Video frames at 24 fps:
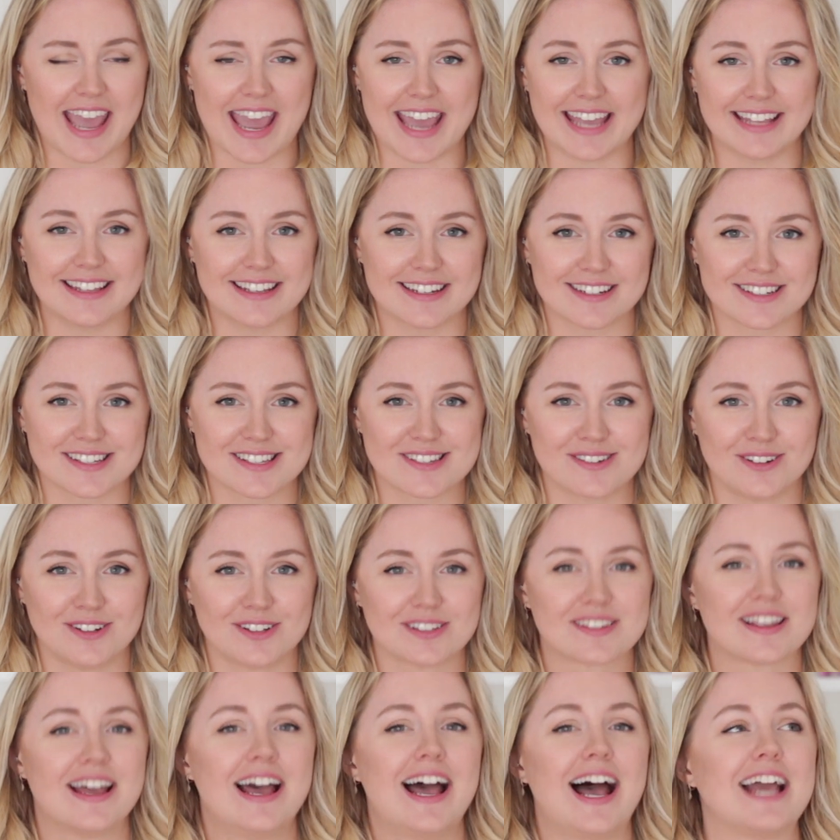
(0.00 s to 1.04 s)
8 years
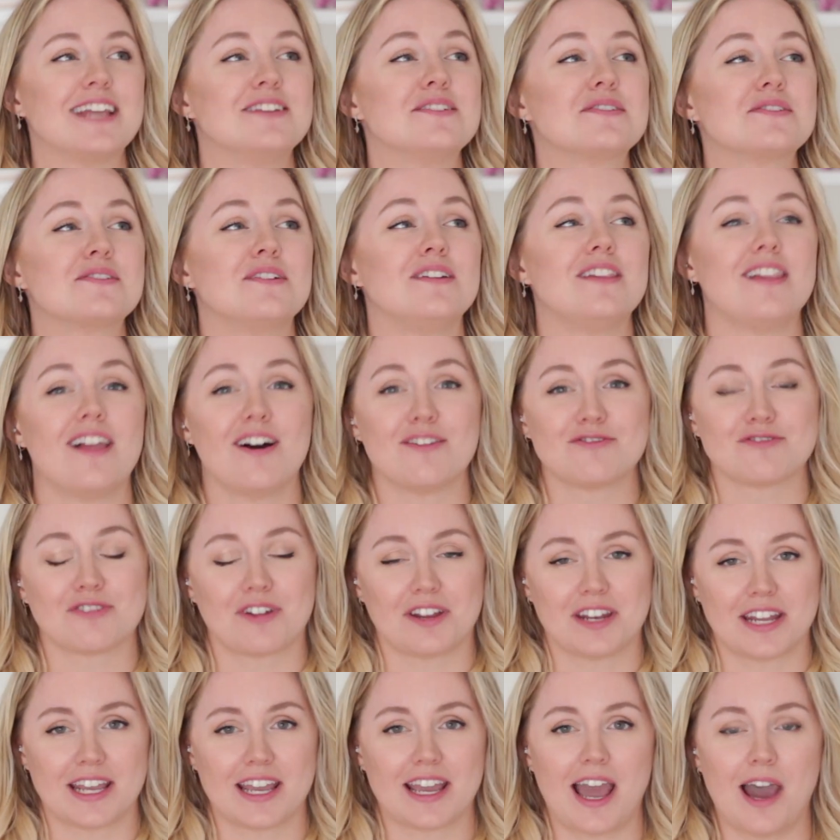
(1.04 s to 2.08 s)
old, I used to love
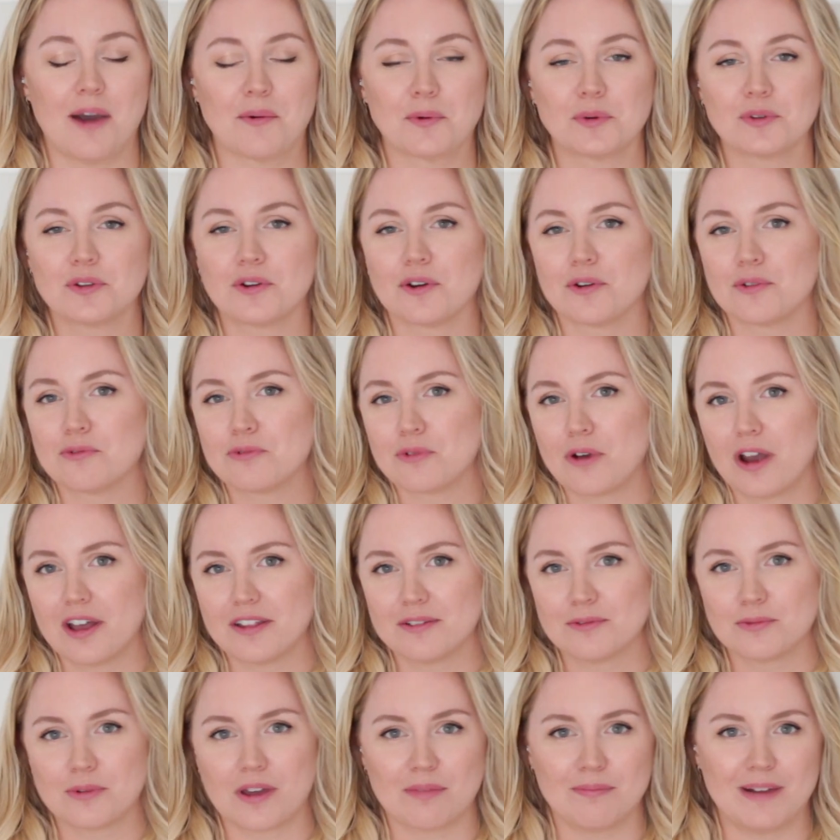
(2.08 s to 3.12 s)
running. I would go
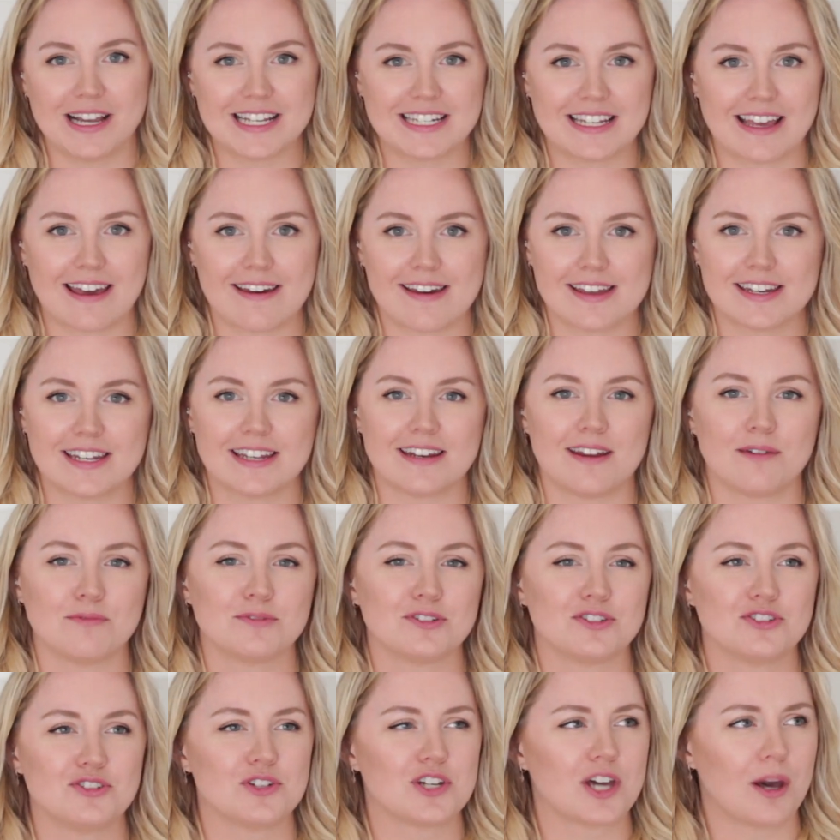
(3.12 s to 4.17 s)
run with my dad and I
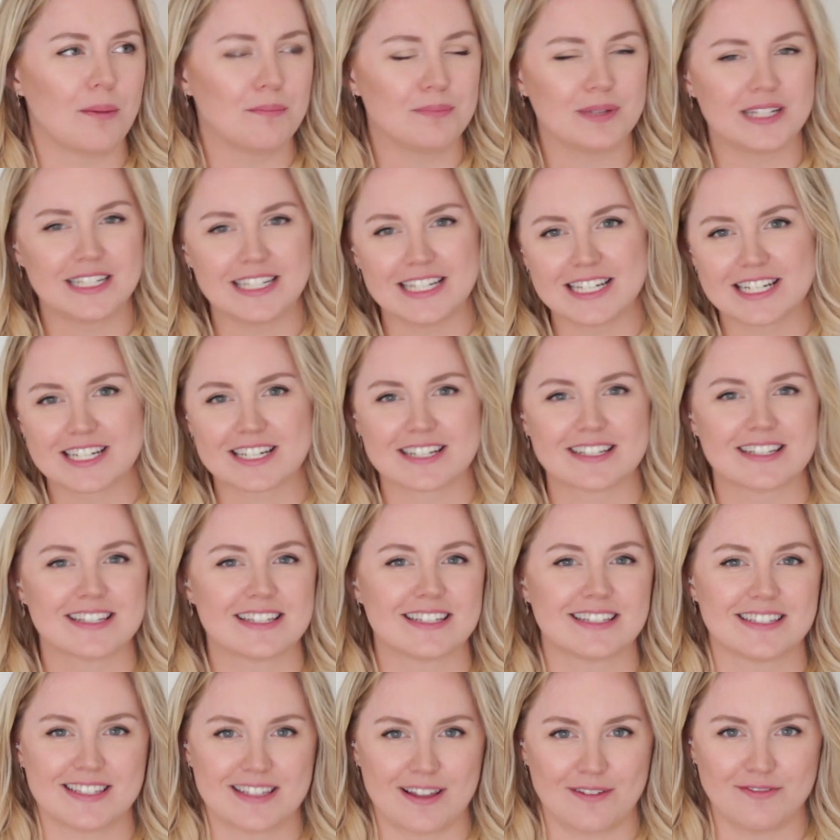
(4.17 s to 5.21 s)
would do
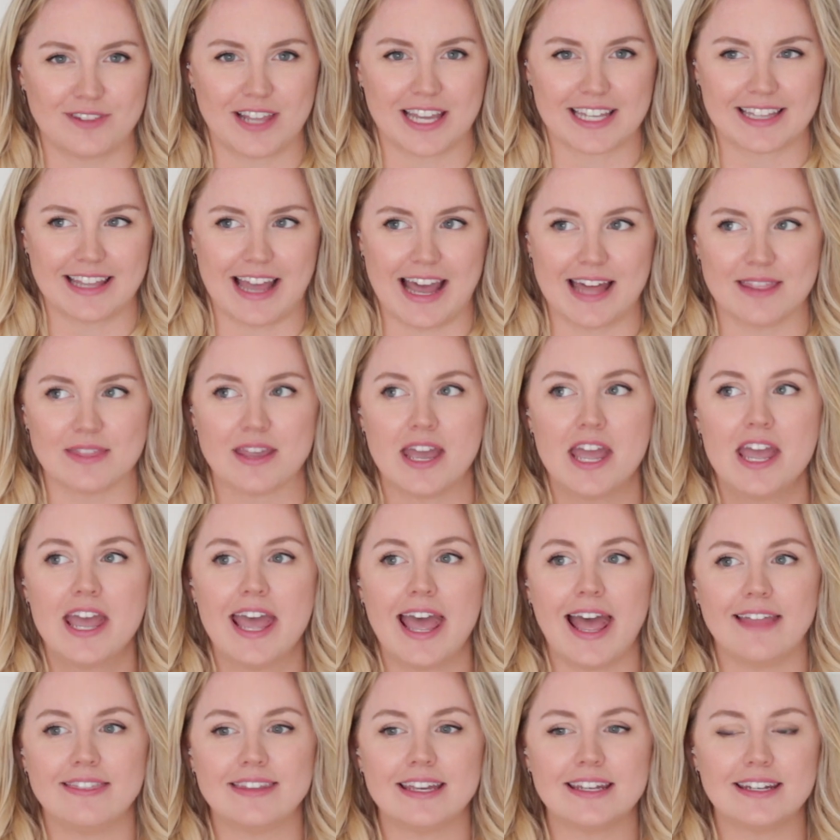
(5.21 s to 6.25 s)
competitions and stuff like that.
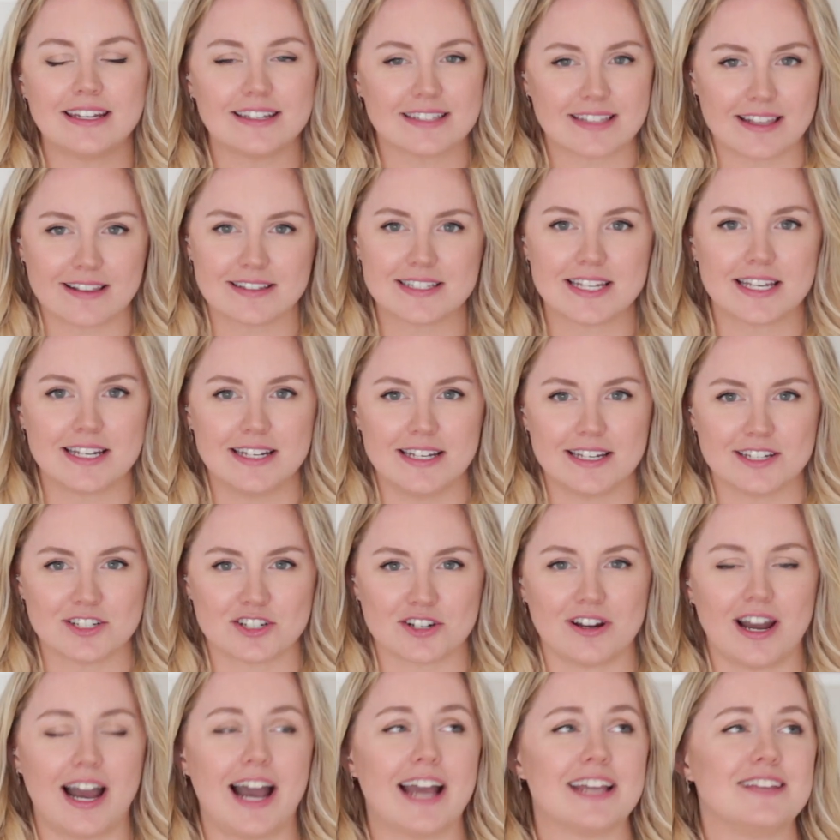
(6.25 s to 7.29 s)
And then as a
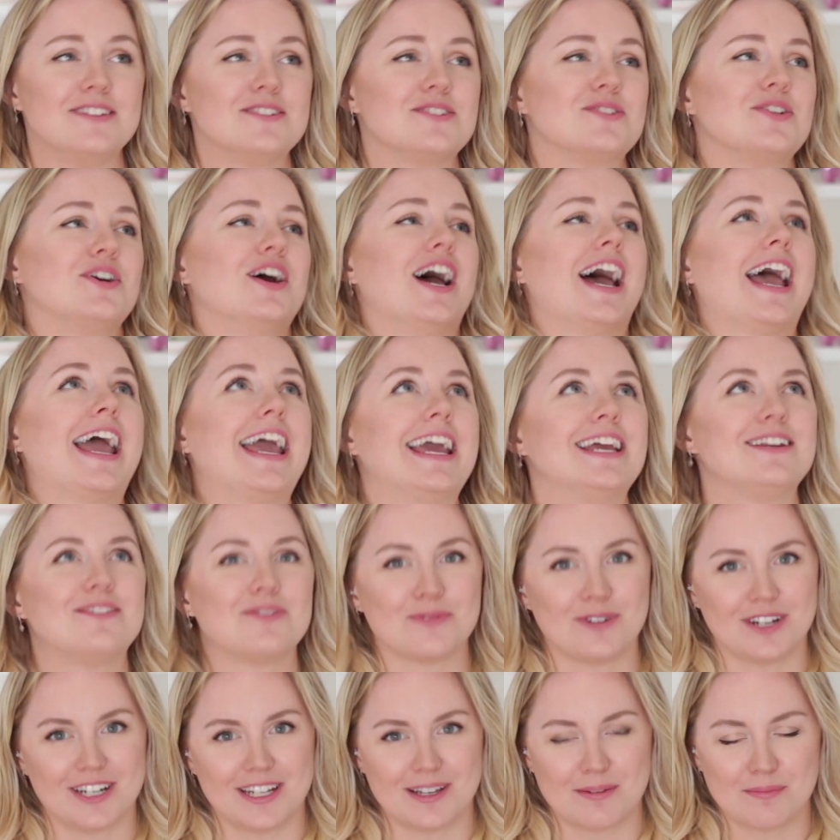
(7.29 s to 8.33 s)
teenager, I used to hate
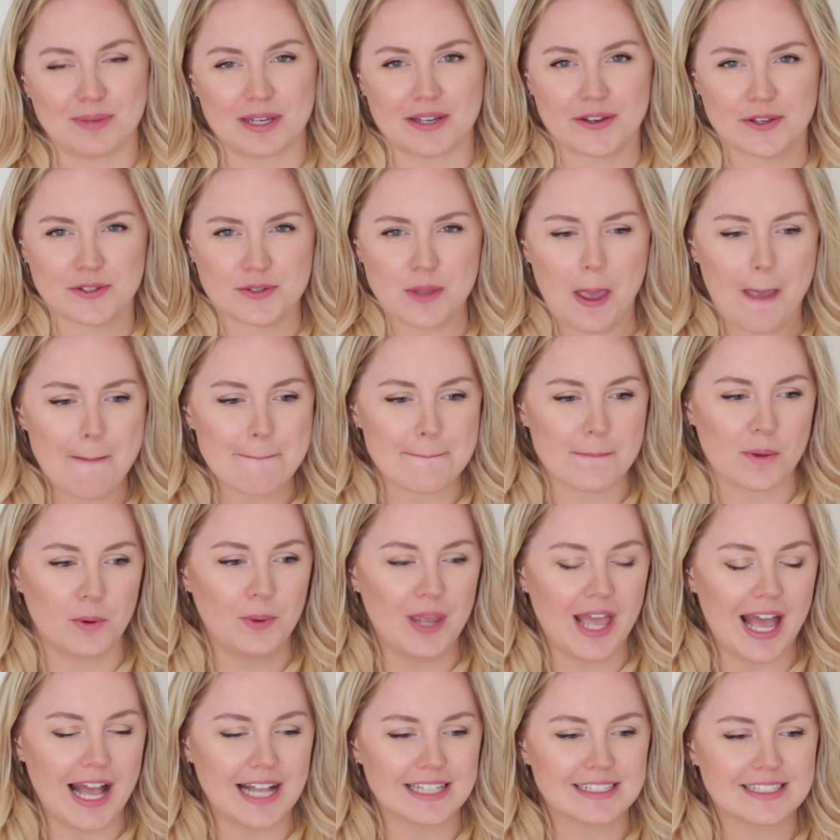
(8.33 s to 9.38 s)
running because
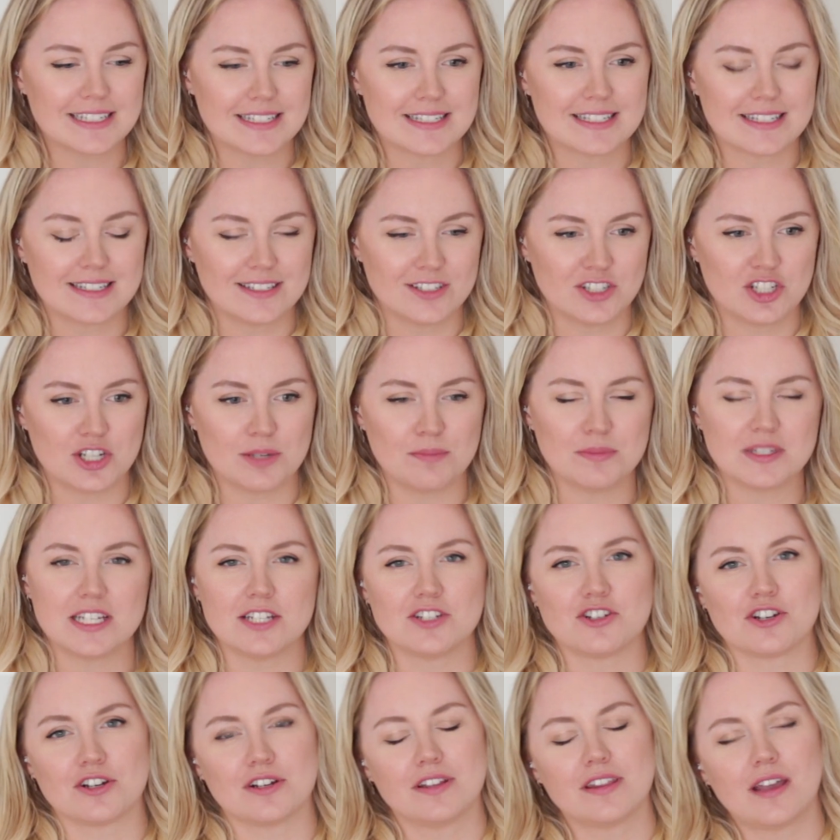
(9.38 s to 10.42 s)
we had this gym
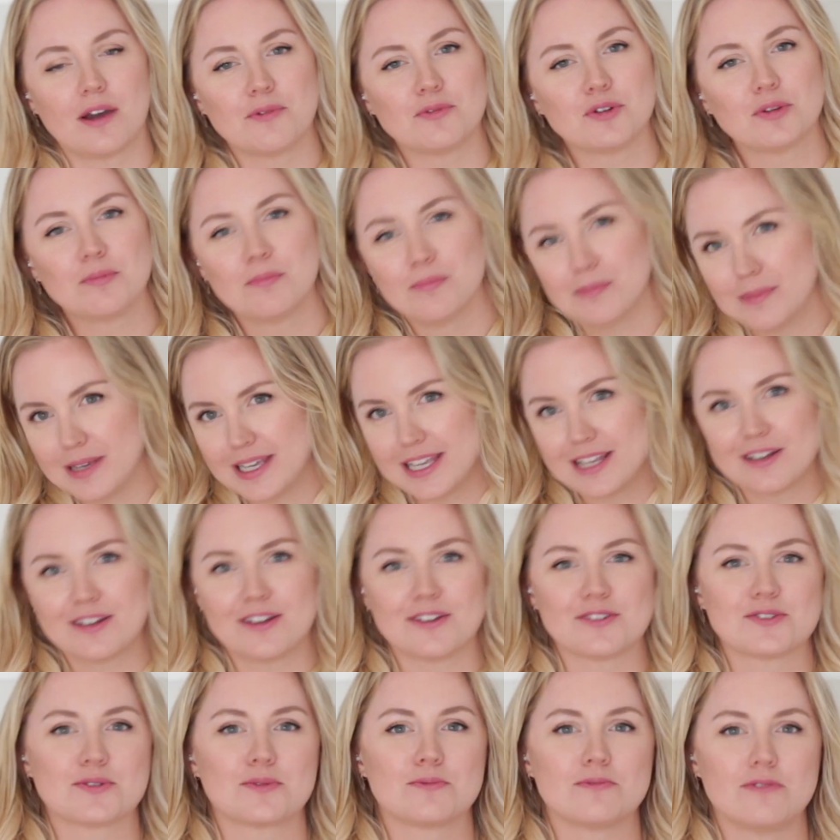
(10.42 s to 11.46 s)
teacher that would make
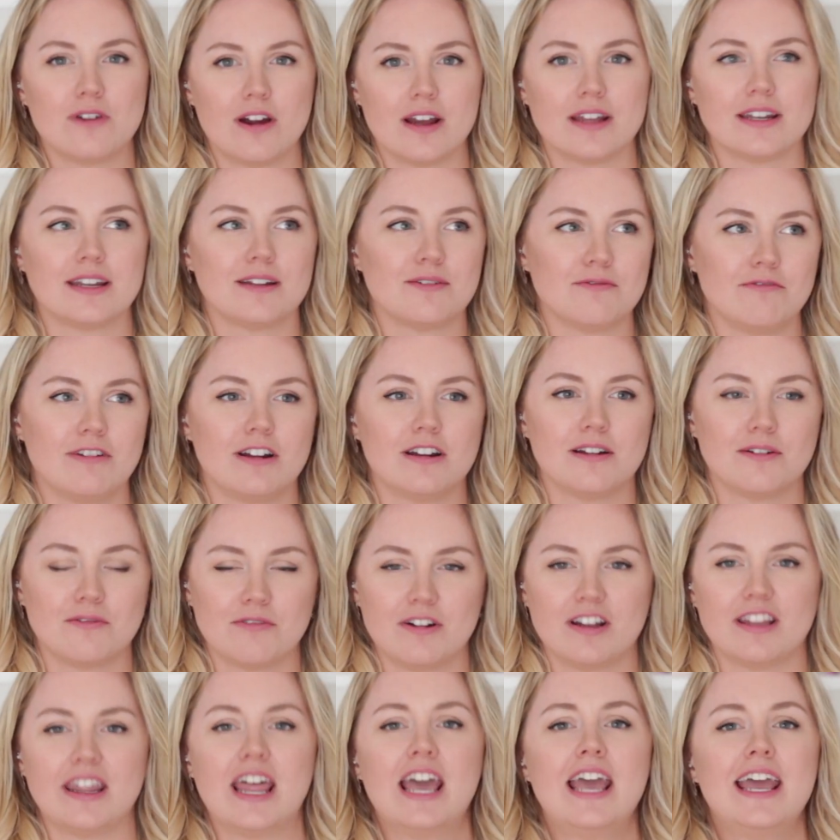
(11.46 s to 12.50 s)
us run and run and
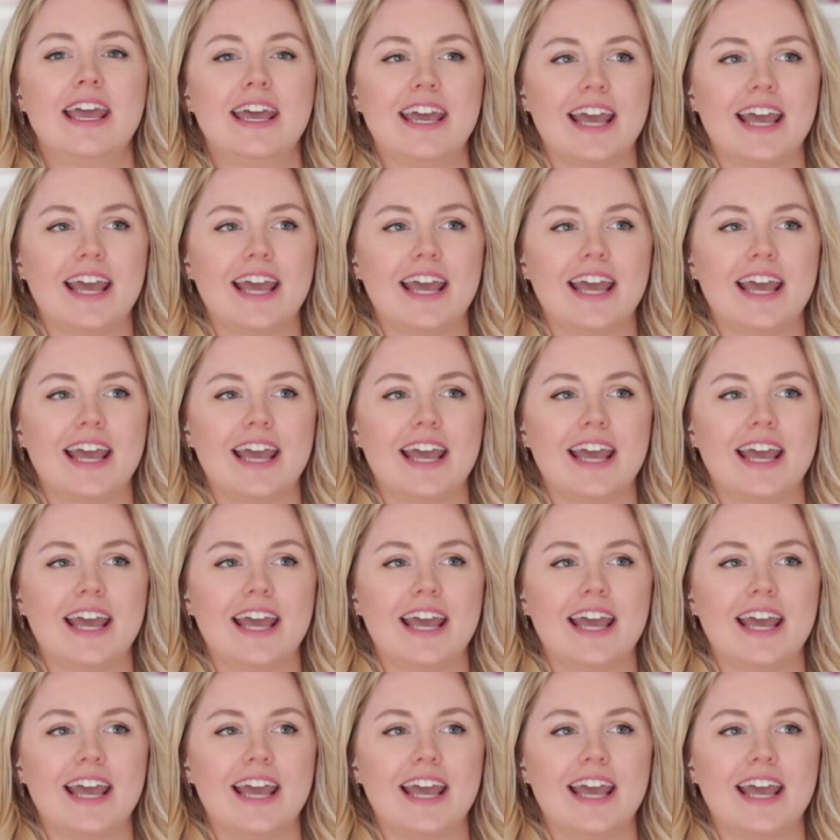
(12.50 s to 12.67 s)
run,